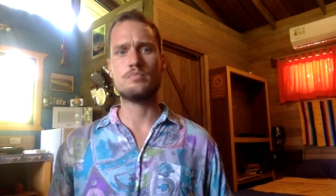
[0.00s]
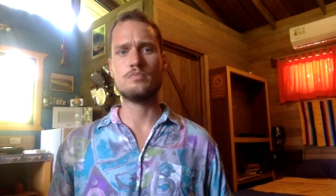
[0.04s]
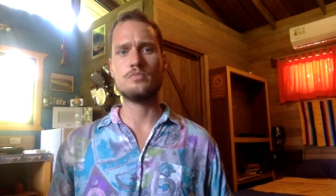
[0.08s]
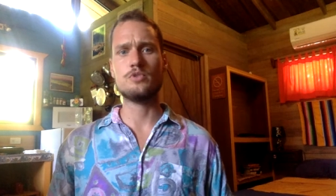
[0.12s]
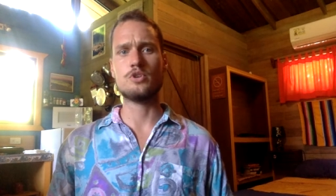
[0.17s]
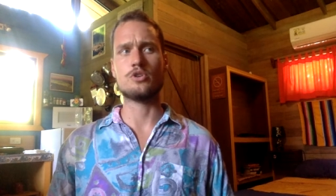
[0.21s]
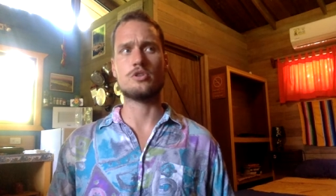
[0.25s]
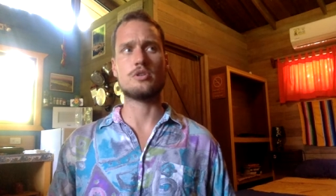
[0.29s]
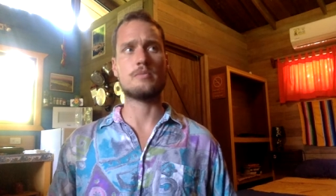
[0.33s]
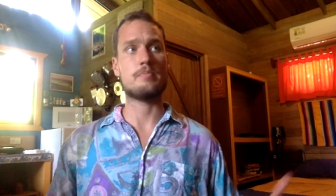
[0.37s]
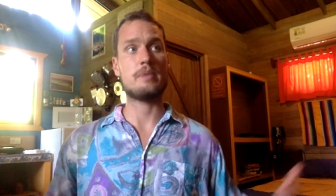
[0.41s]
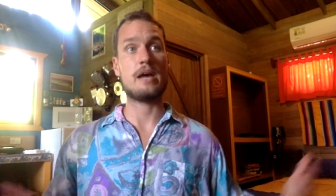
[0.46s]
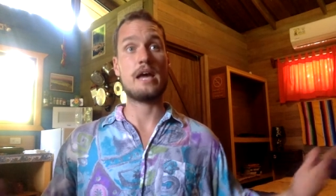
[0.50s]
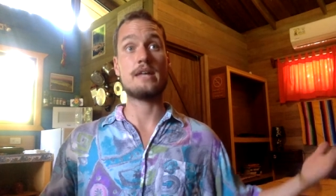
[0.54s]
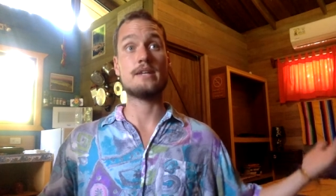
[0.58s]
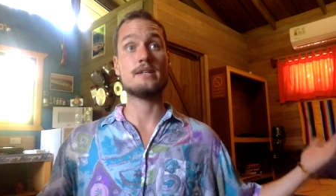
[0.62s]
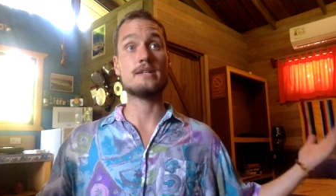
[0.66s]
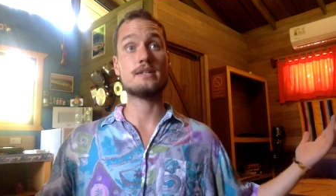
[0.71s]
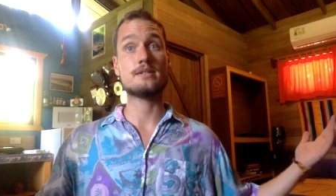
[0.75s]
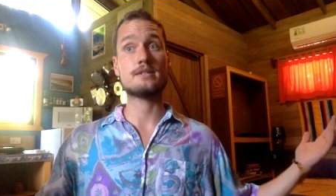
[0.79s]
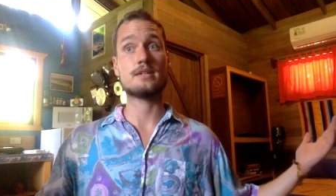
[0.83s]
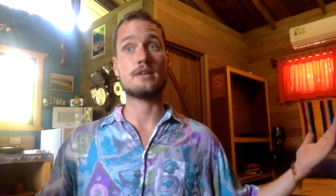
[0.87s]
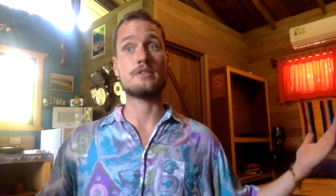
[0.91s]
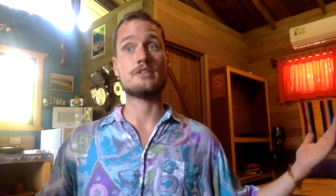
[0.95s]
you're
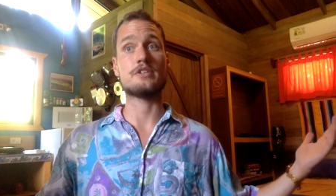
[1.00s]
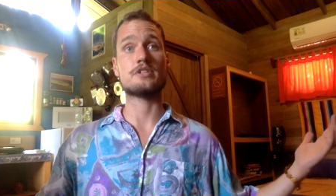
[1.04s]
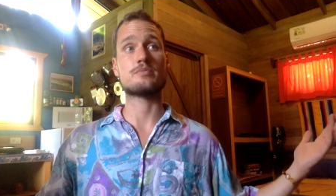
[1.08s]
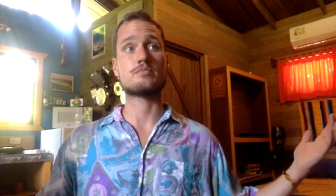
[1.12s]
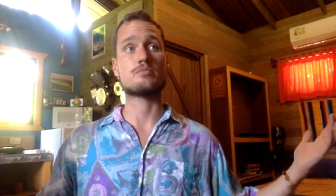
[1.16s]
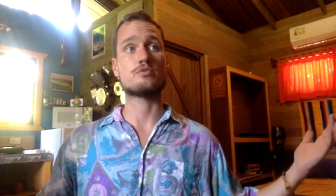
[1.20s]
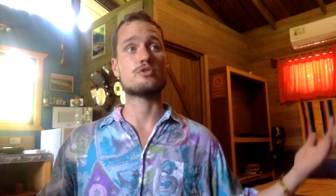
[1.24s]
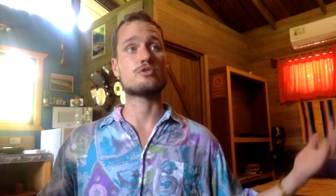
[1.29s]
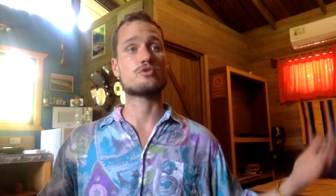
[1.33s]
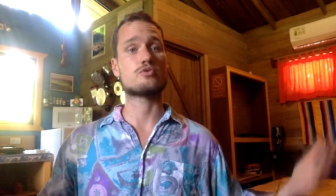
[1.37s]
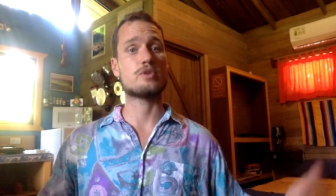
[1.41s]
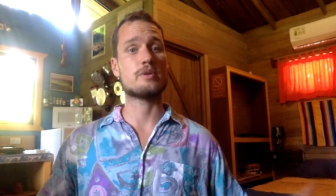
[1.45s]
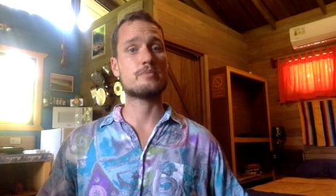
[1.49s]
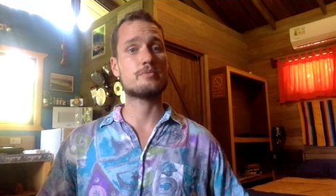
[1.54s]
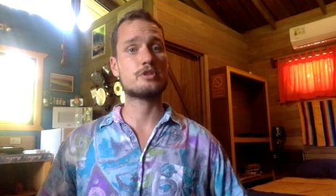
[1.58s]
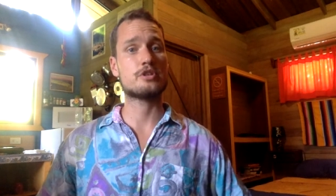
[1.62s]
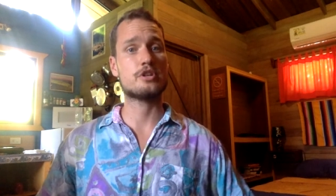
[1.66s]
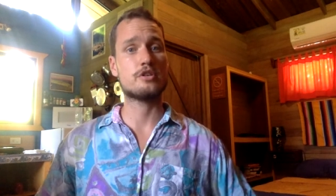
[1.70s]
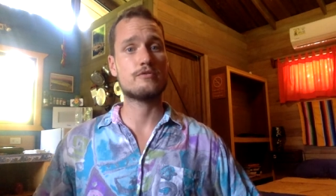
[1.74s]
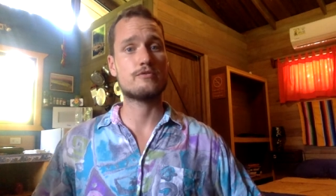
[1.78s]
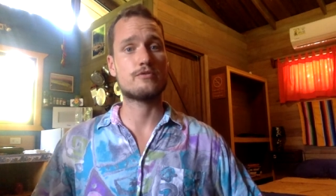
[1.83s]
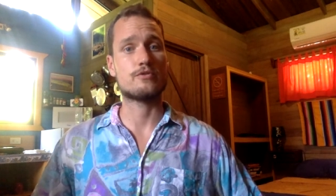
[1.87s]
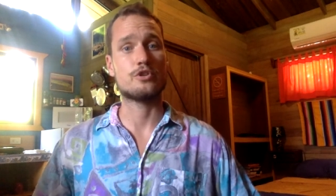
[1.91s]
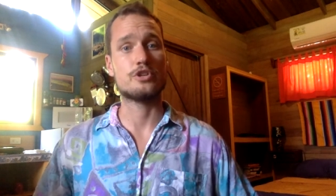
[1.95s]
dependent on this
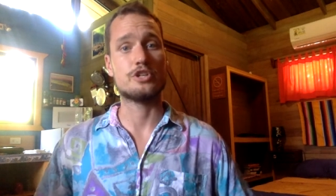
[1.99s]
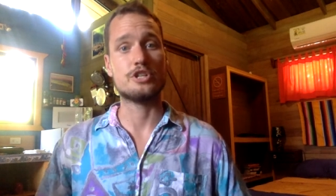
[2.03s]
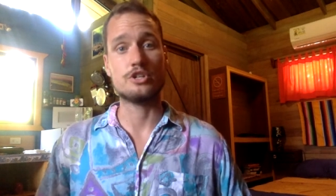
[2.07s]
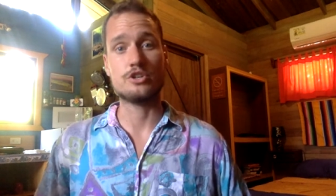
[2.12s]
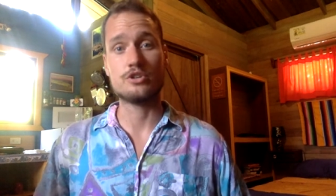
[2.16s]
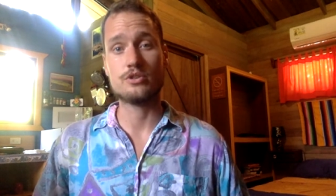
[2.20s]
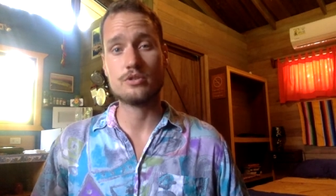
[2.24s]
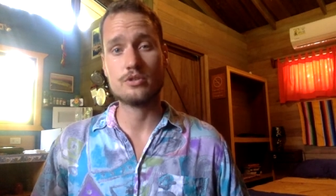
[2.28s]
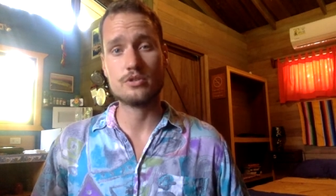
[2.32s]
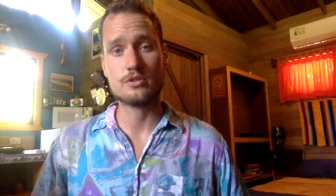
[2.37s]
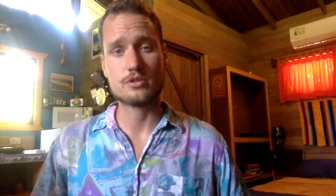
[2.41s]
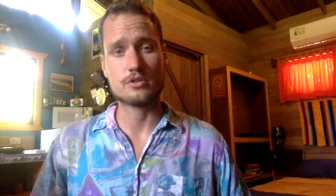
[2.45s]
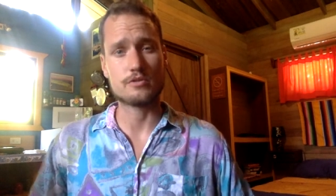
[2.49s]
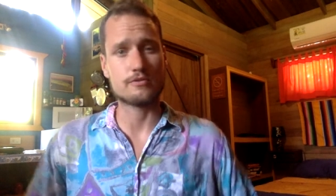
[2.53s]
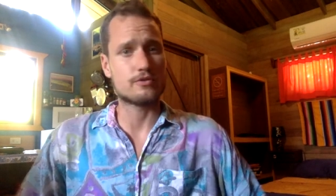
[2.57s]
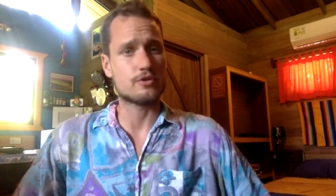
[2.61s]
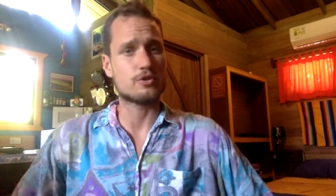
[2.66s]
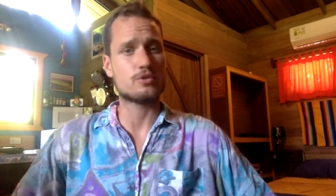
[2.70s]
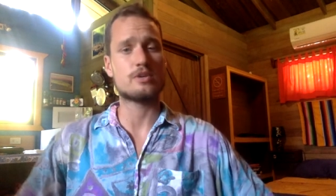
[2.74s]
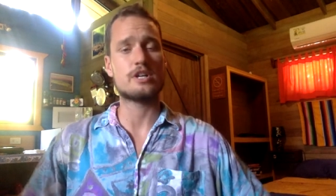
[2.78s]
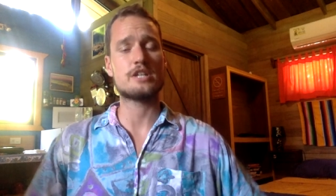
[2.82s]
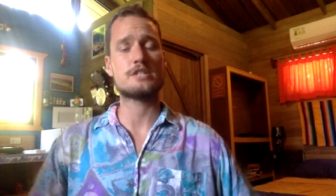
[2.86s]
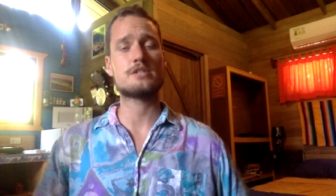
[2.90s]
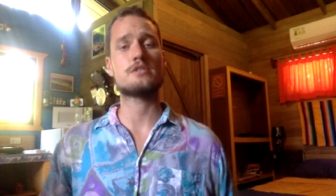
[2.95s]
prescription for years or for
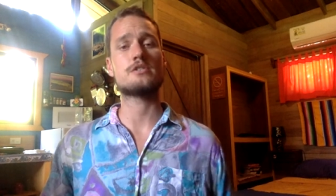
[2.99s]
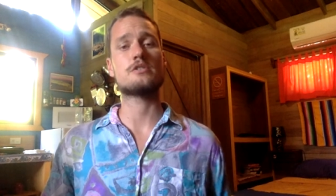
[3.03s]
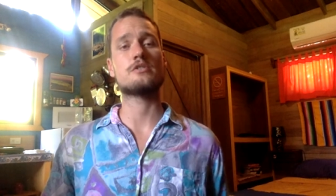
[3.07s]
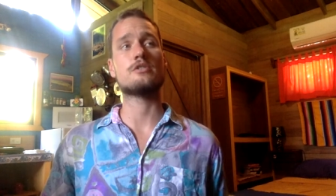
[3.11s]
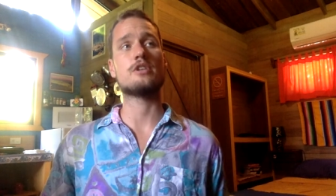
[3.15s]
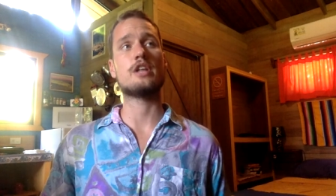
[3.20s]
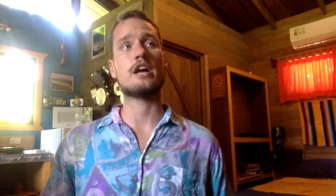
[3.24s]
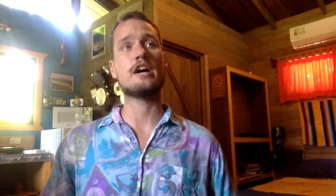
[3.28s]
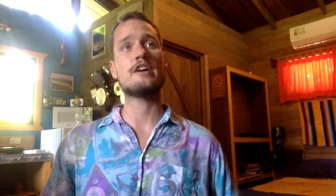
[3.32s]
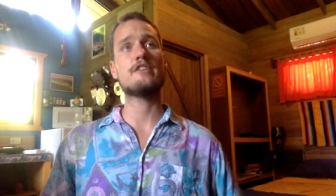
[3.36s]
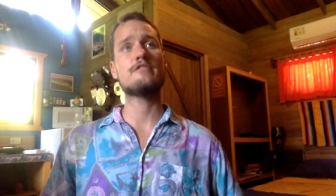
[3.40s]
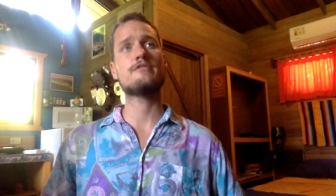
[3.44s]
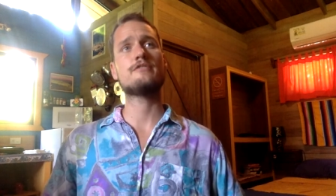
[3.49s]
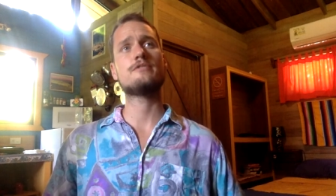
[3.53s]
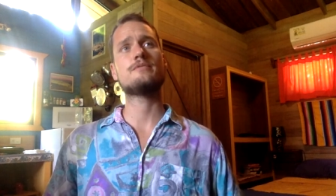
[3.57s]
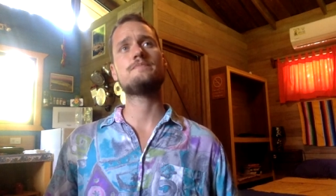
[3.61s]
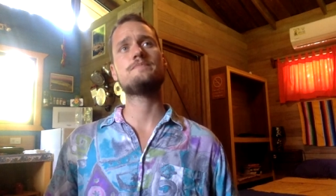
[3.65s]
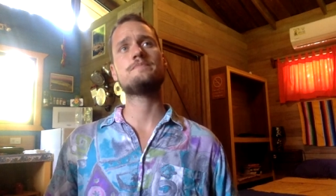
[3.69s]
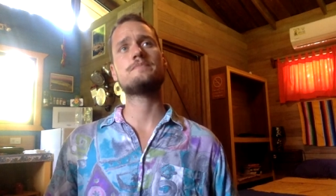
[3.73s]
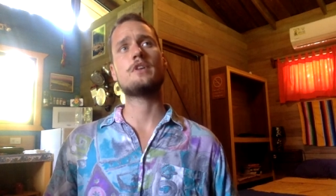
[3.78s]
the rest of your life.